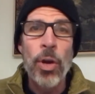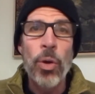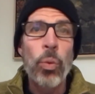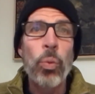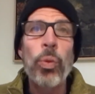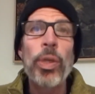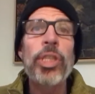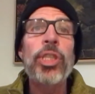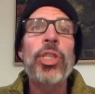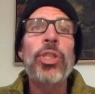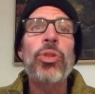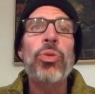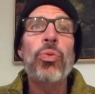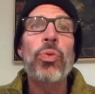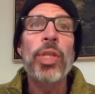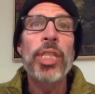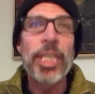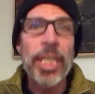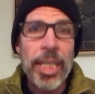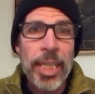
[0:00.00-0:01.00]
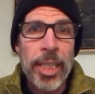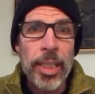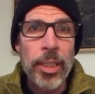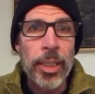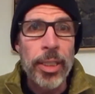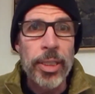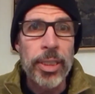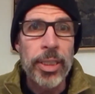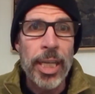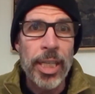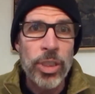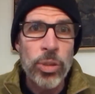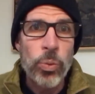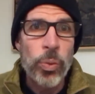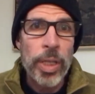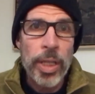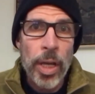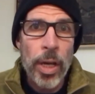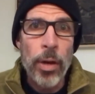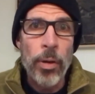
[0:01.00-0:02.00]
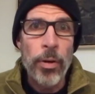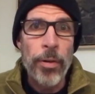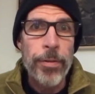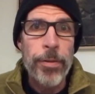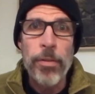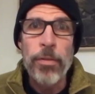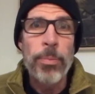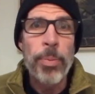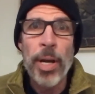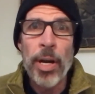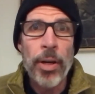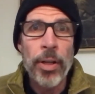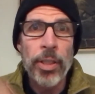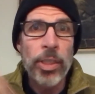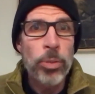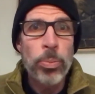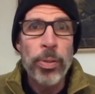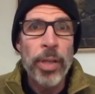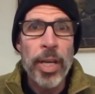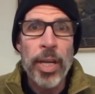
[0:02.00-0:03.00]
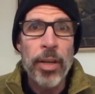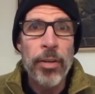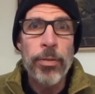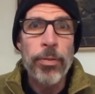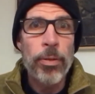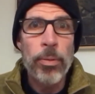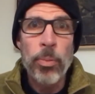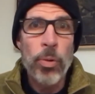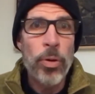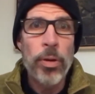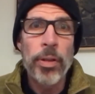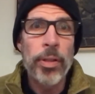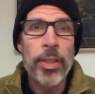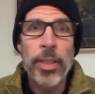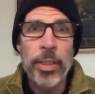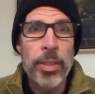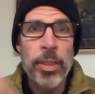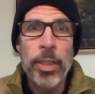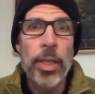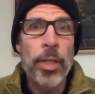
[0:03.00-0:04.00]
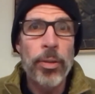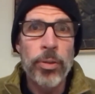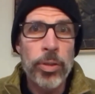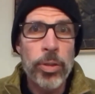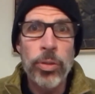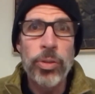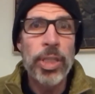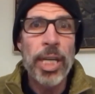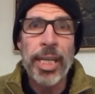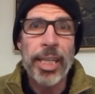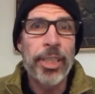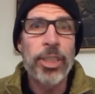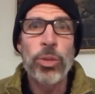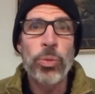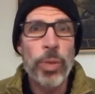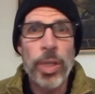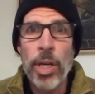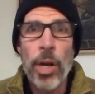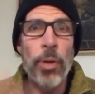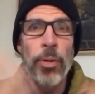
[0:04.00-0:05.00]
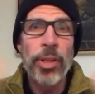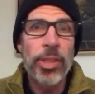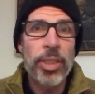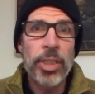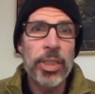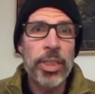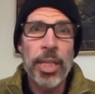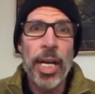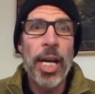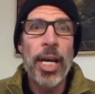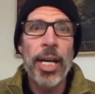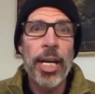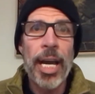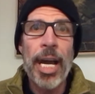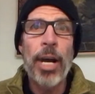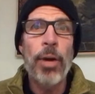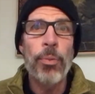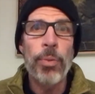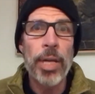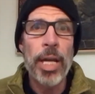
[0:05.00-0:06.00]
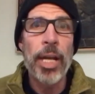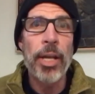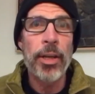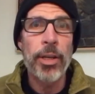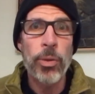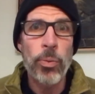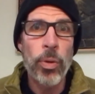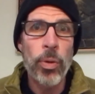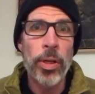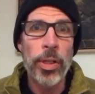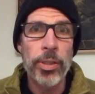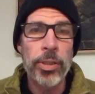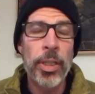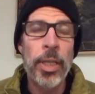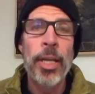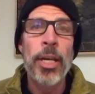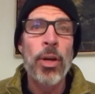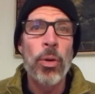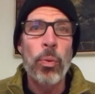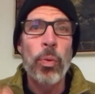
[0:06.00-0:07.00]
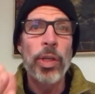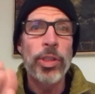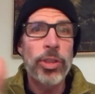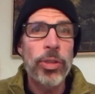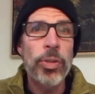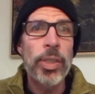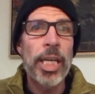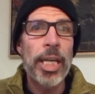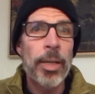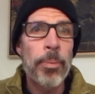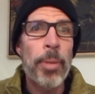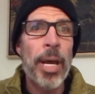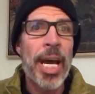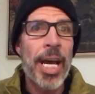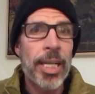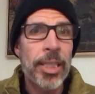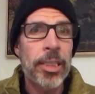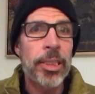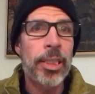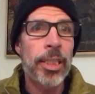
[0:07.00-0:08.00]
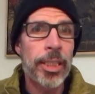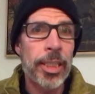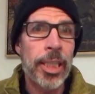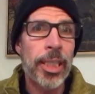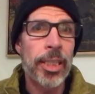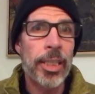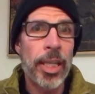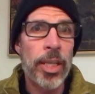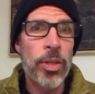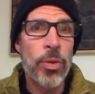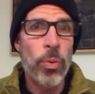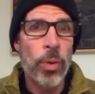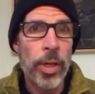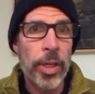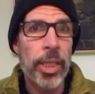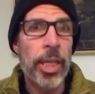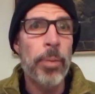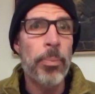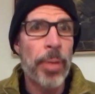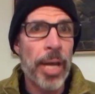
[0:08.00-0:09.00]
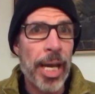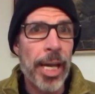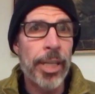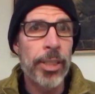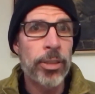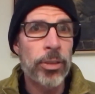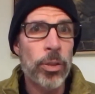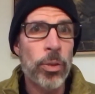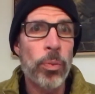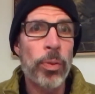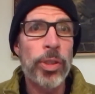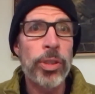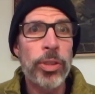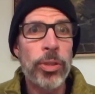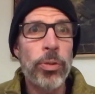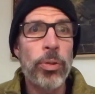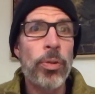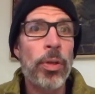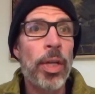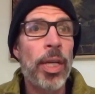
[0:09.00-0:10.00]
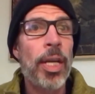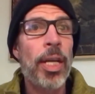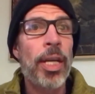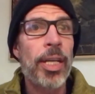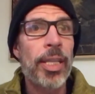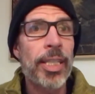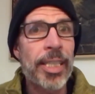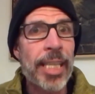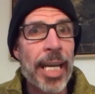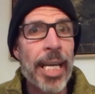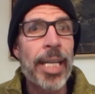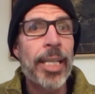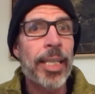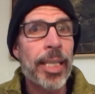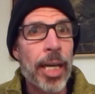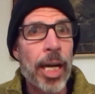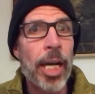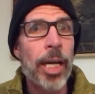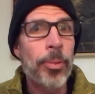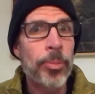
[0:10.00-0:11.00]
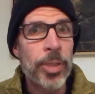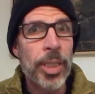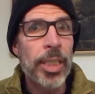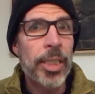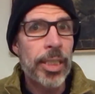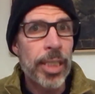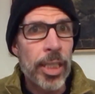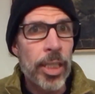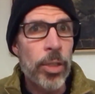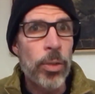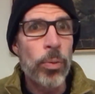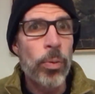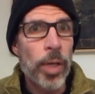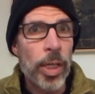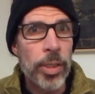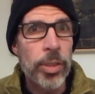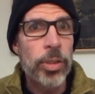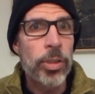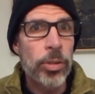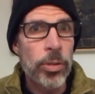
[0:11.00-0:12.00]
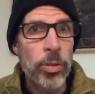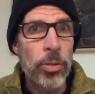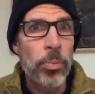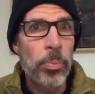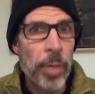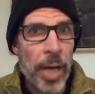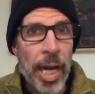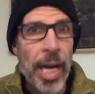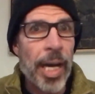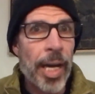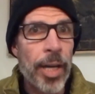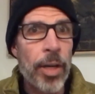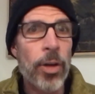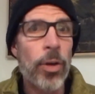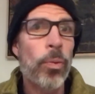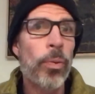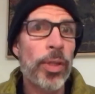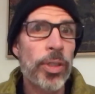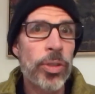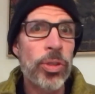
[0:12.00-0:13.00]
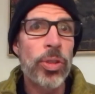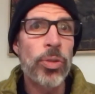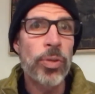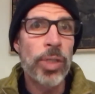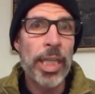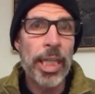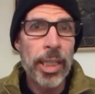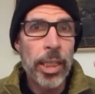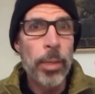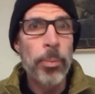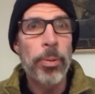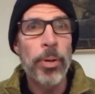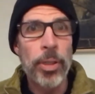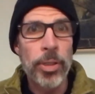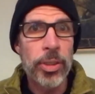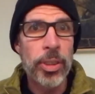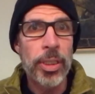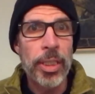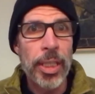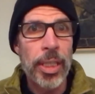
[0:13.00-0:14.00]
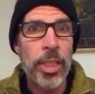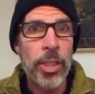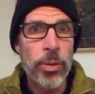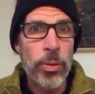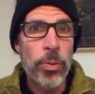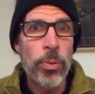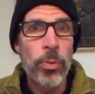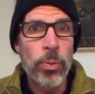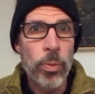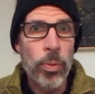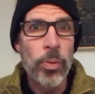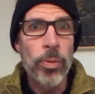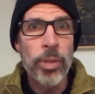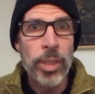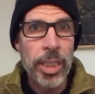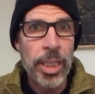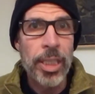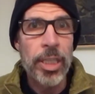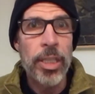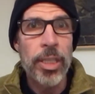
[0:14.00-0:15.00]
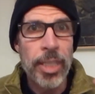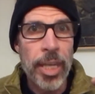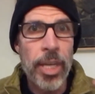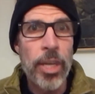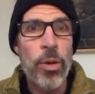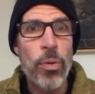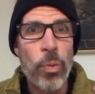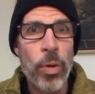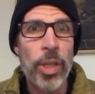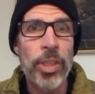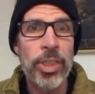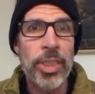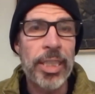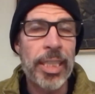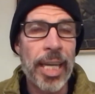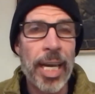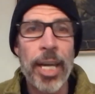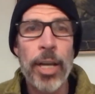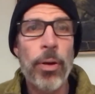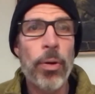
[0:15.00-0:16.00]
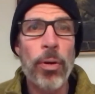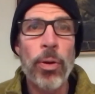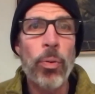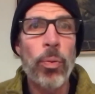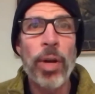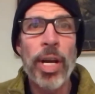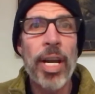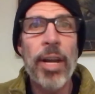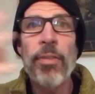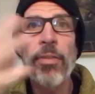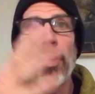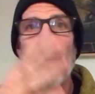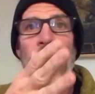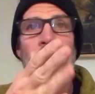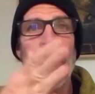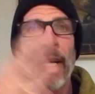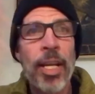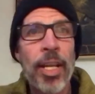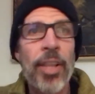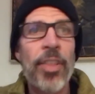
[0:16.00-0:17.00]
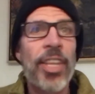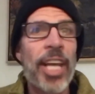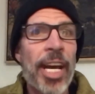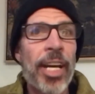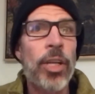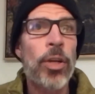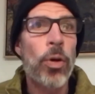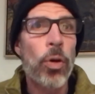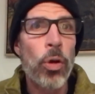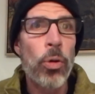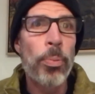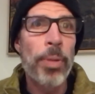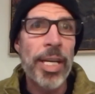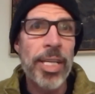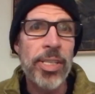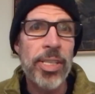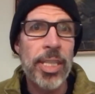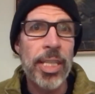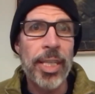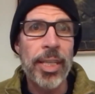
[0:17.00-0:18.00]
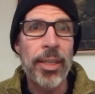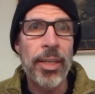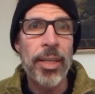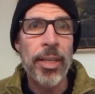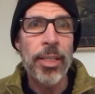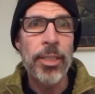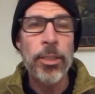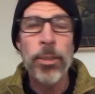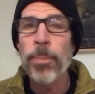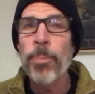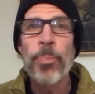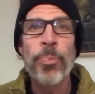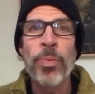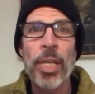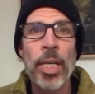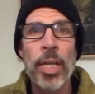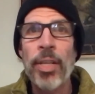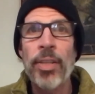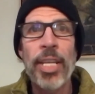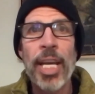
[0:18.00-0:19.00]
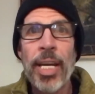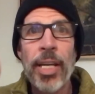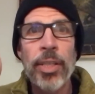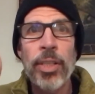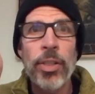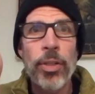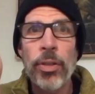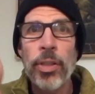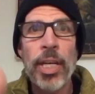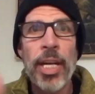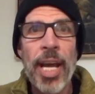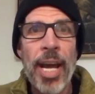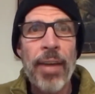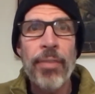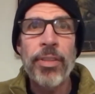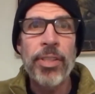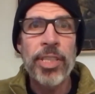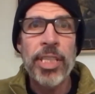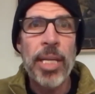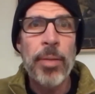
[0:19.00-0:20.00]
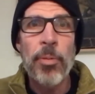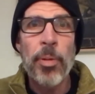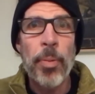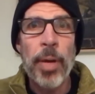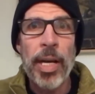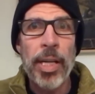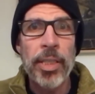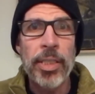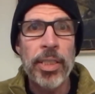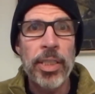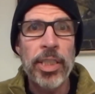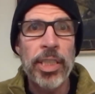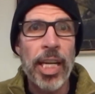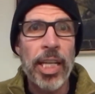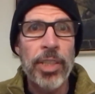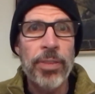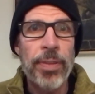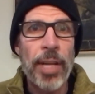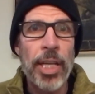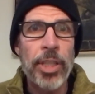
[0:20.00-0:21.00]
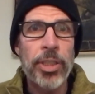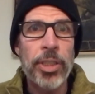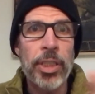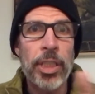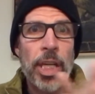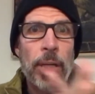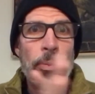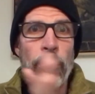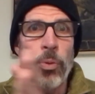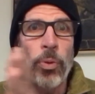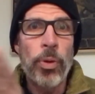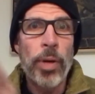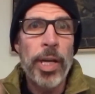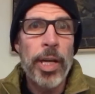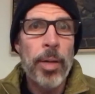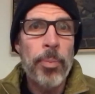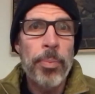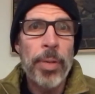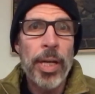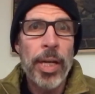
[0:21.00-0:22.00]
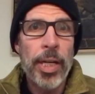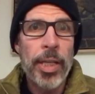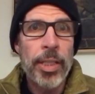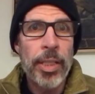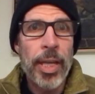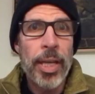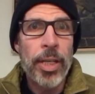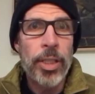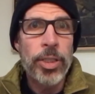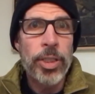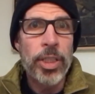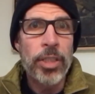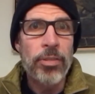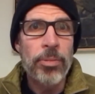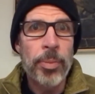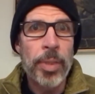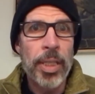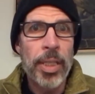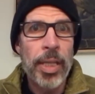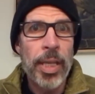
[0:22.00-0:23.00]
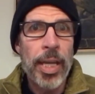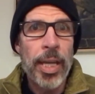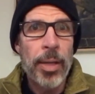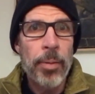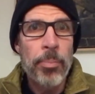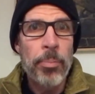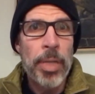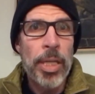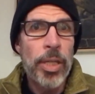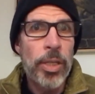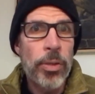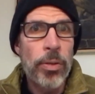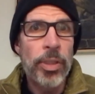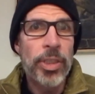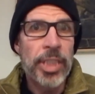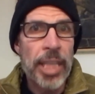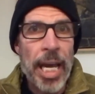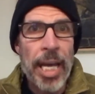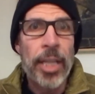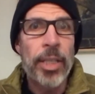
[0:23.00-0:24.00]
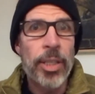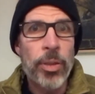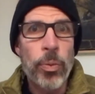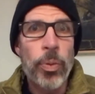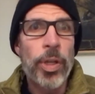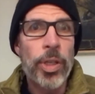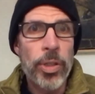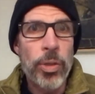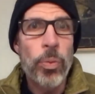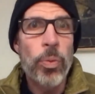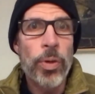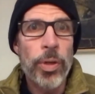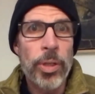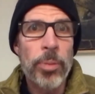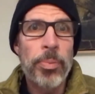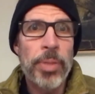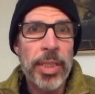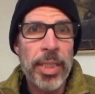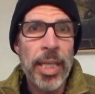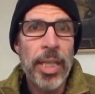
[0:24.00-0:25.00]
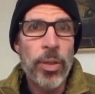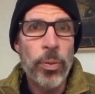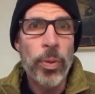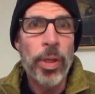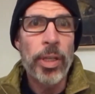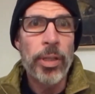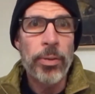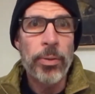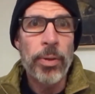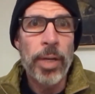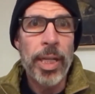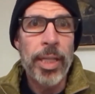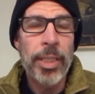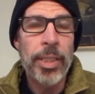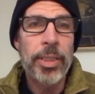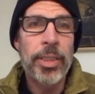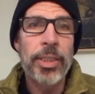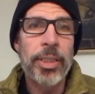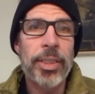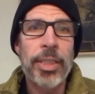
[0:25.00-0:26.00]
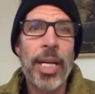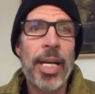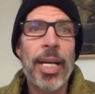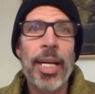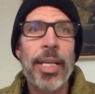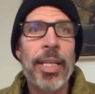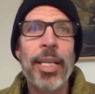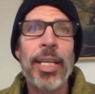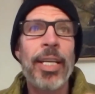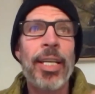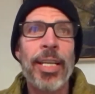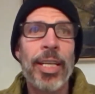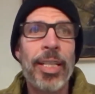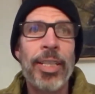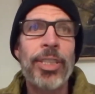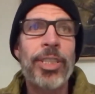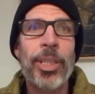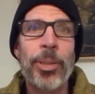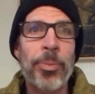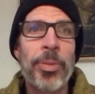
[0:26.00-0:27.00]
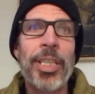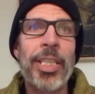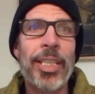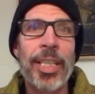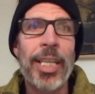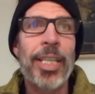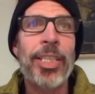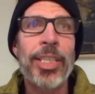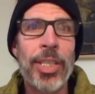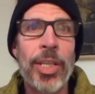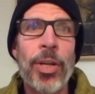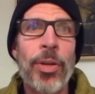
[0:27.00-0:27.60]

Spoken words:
Which is ridiculous, as we know. If you've been on this planet for more than 2 seconds, we know this is not how reality works. Once you get past the thing that you want to get past, or once you gain the object that you want to buy, or once you get the person that you think that you want to get, or whatever that goal-based thing is, then you're going to have the same amount of dissatisfaction come right up behind that achievement and meet you exactly where you were to begin with, right? This is not something that,